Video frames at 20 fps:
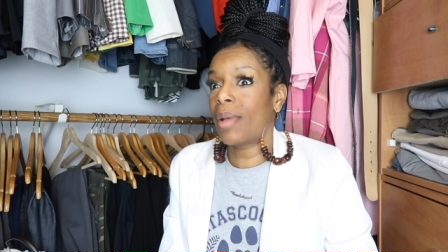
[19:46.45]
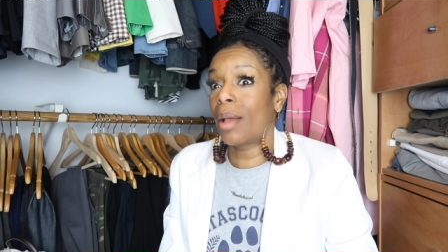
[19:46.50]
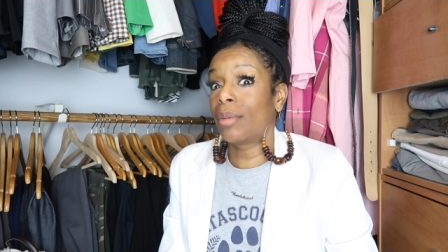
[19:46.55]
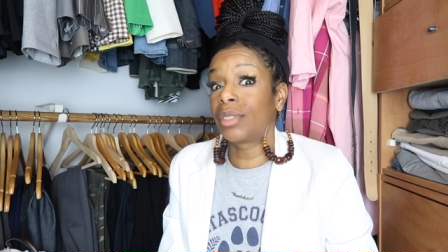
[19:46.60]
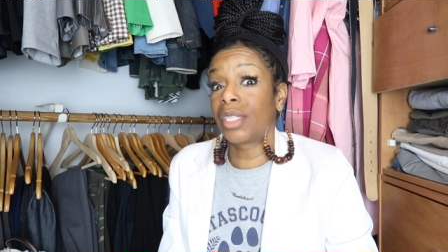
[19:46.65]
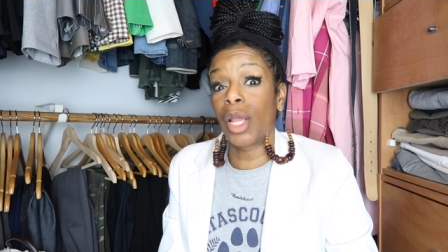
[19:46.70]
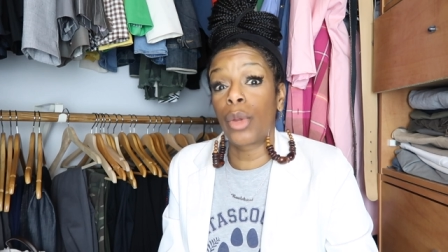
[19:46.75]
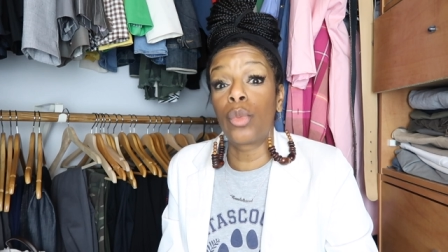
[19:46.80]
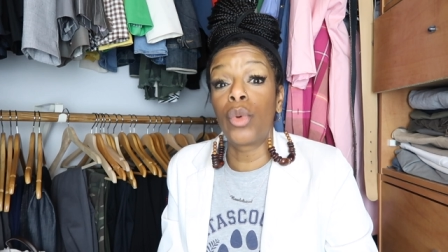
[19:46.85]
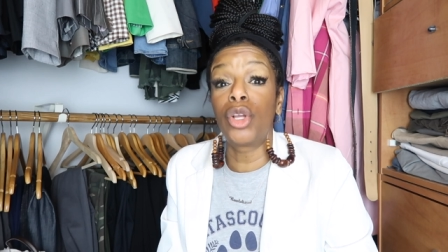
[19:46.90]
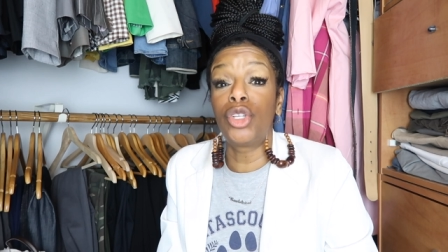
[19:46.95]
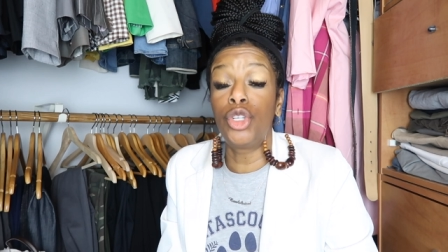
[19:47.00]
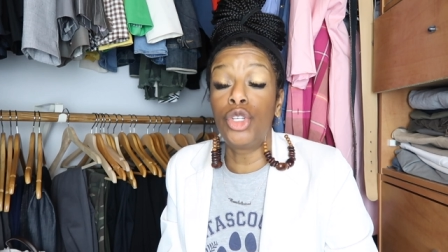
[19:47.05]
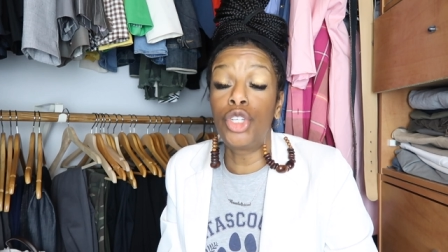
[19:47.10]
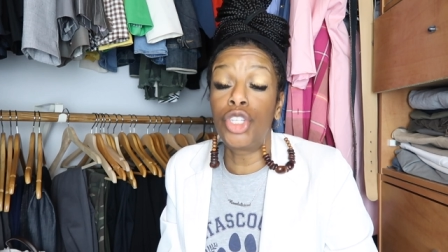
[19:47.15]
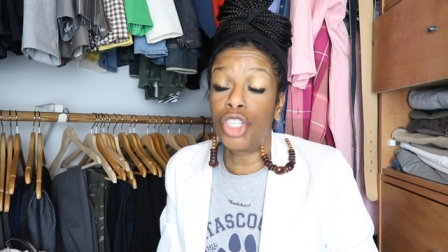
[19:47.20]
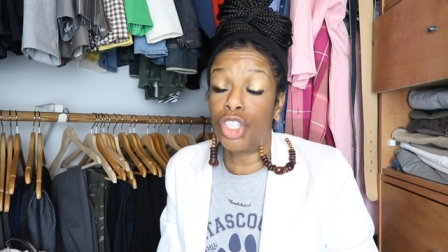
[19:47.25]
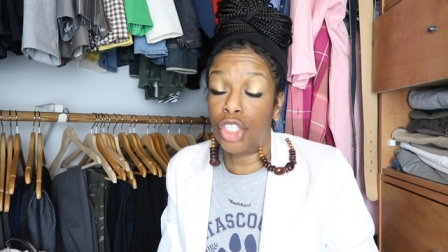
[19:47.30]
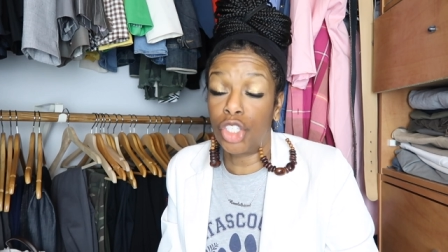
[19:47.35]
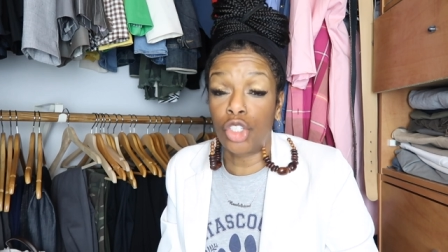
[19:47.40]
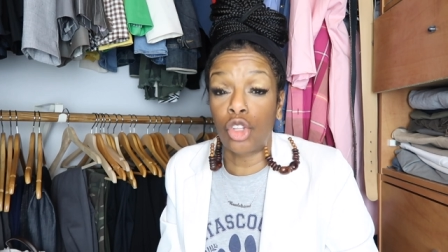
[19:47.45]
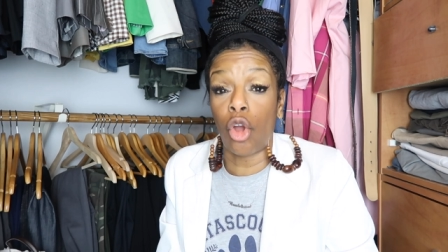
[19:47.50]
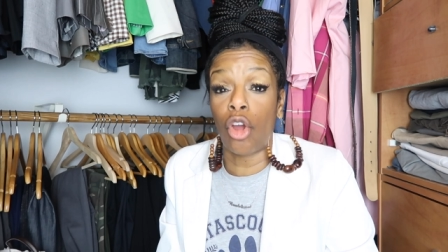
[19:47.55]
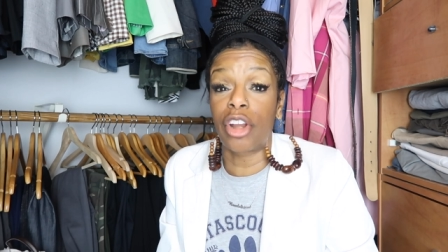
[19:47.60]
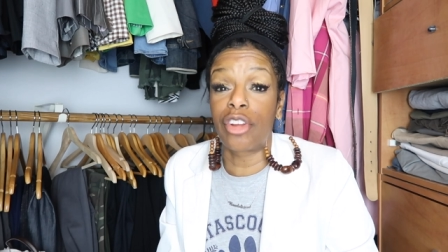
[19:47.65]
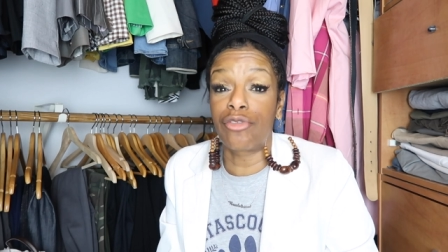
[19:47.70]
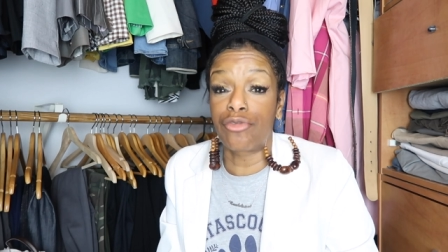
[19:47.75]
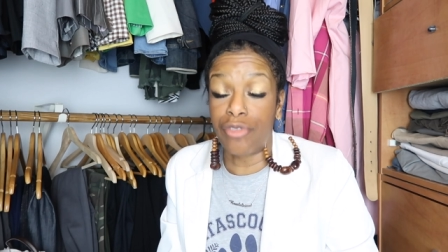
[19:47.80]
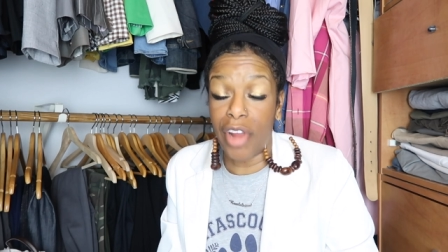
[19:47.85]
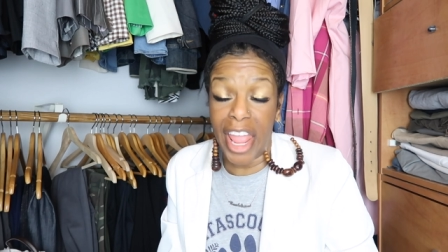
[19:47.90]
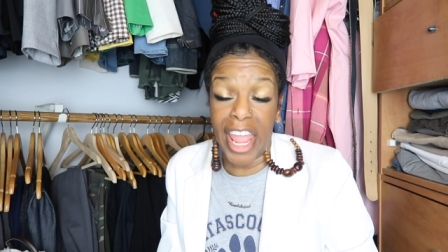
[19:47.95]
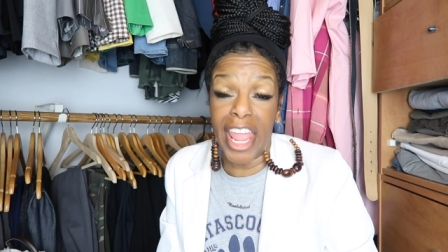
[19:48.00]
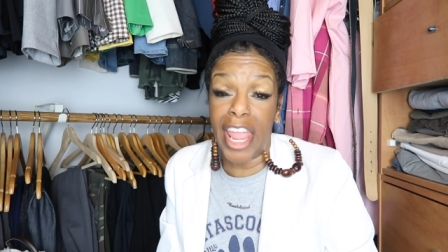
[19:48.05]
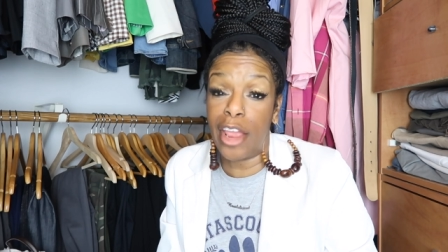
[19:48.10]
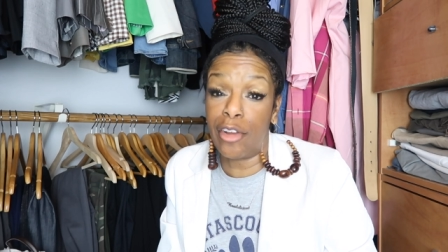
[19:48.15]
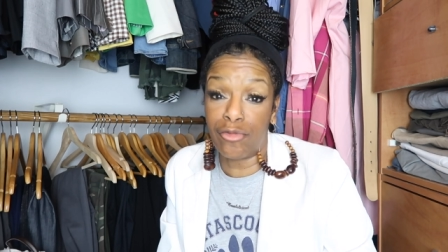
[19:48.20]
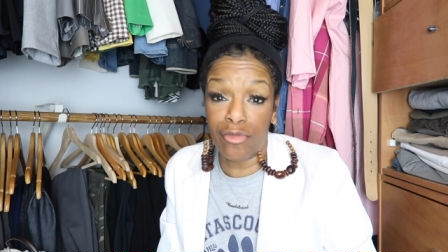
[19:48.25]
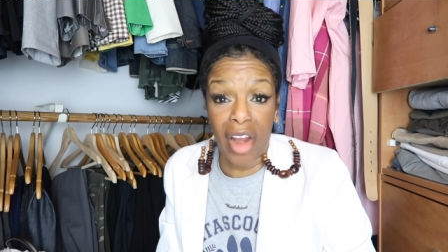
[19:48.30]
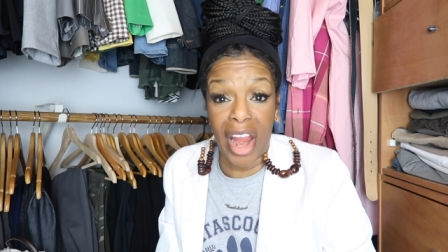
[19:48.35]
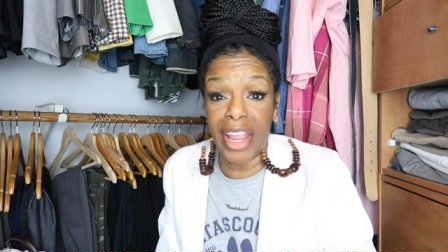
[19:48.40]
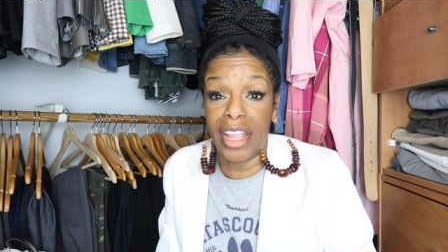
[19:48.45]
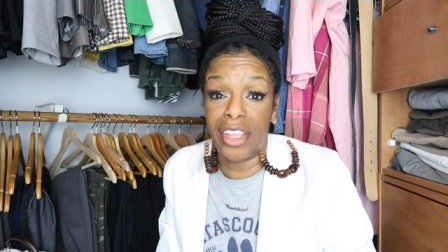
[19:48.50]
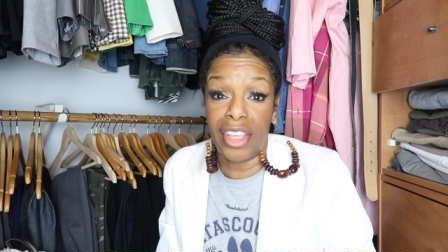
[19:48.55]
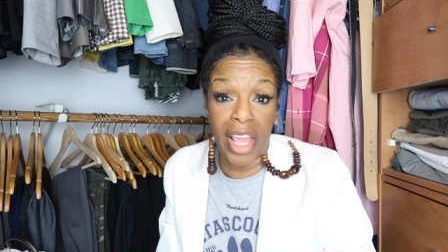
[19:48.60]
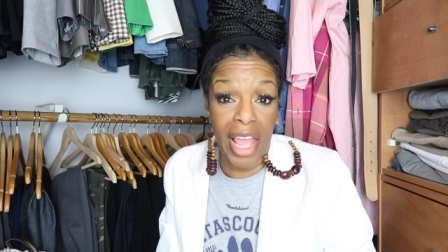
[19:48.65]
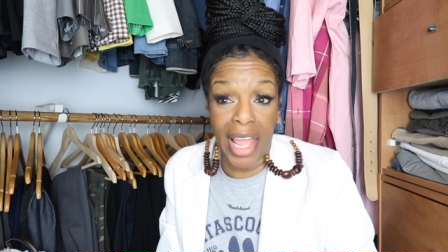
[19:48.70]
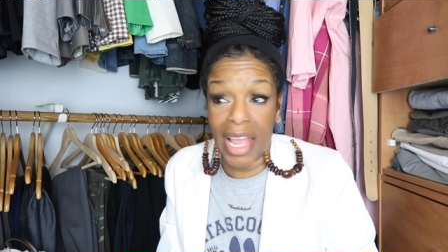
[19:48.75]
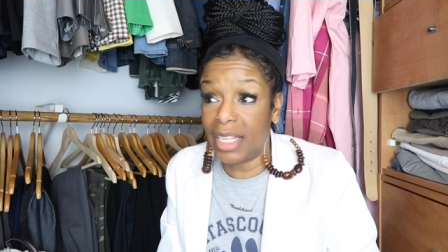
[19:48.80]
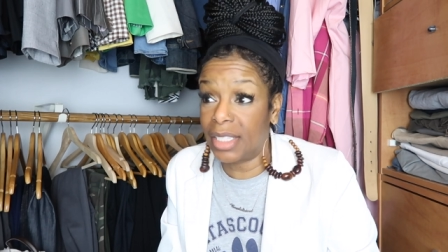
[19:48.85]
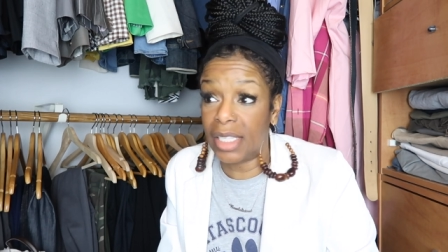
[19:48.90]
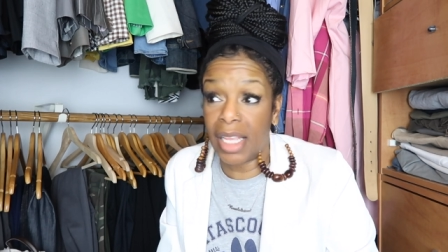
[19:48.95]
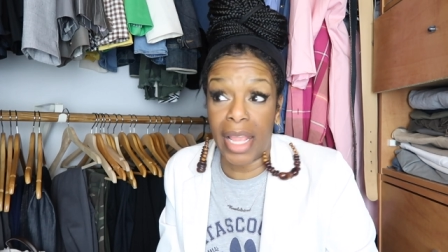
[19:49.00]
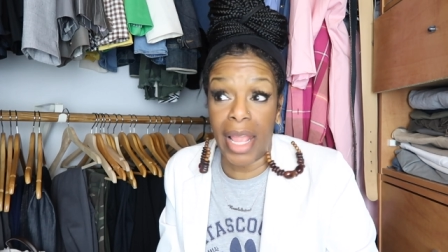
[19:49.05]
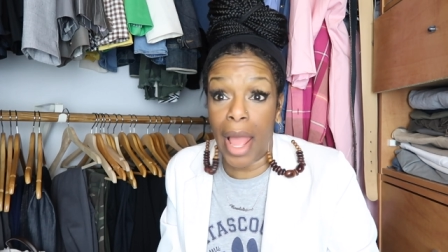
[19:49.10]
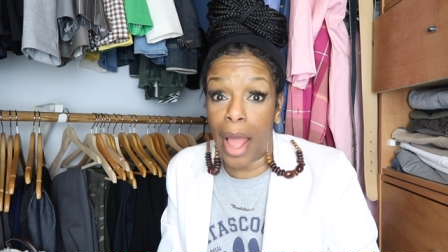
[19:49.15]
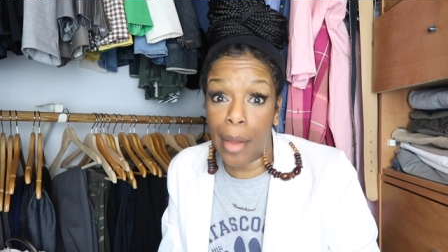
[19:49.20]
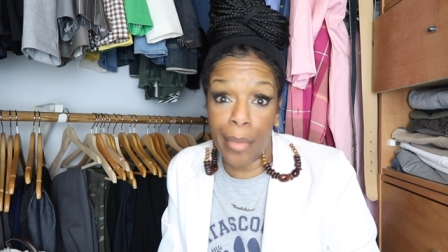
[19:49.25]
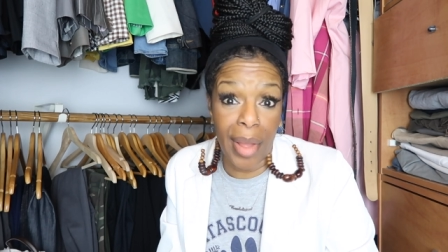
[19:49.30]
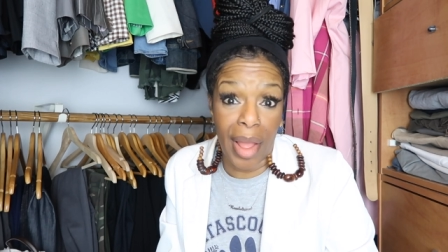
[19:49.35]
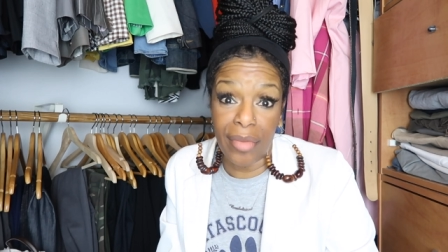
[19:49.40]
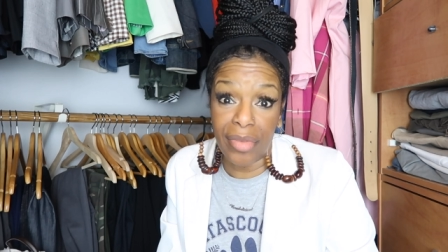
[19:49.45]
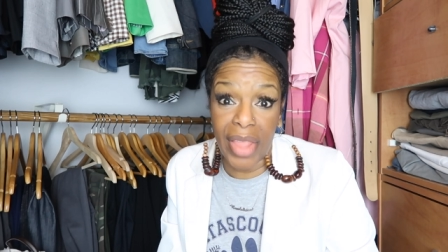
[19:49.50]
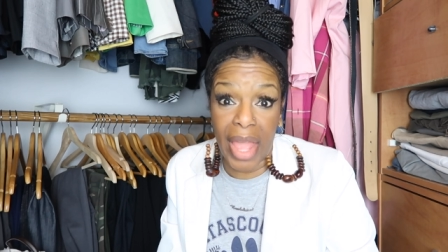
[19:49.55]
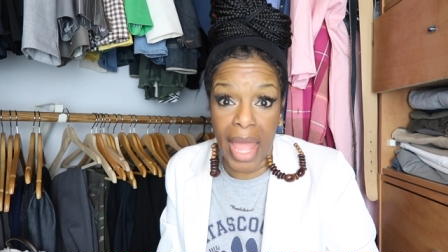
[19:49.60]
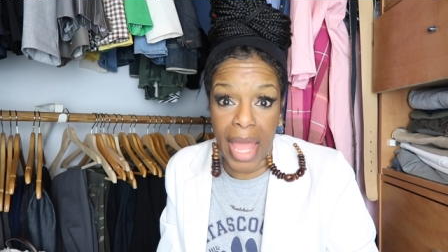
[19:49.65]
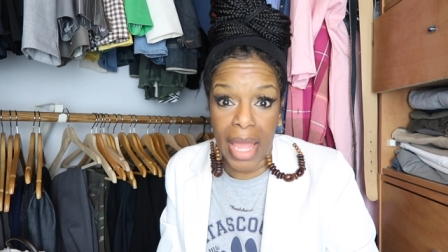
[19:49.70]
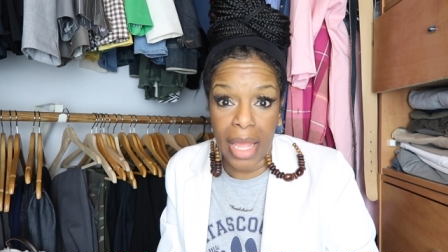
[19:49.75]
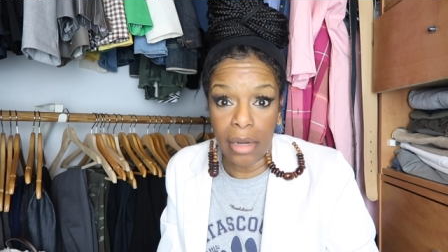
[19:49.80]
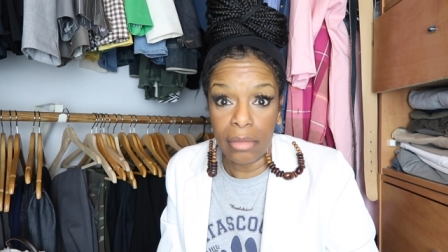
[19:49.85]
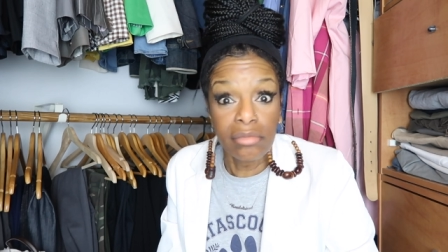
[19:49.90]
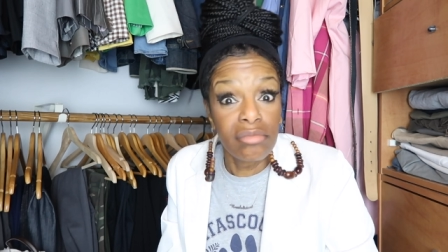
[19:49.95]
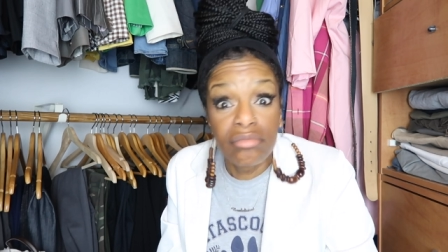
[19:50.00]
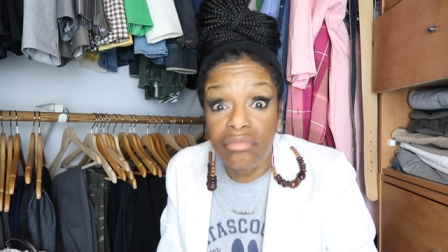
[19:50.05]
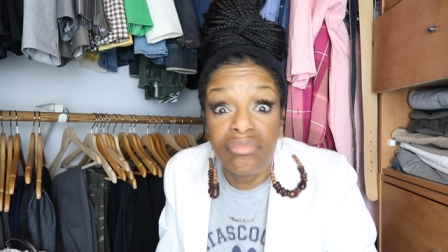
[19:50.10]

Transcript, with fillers: I was like, well, you should have started handwriting your essay. How about that?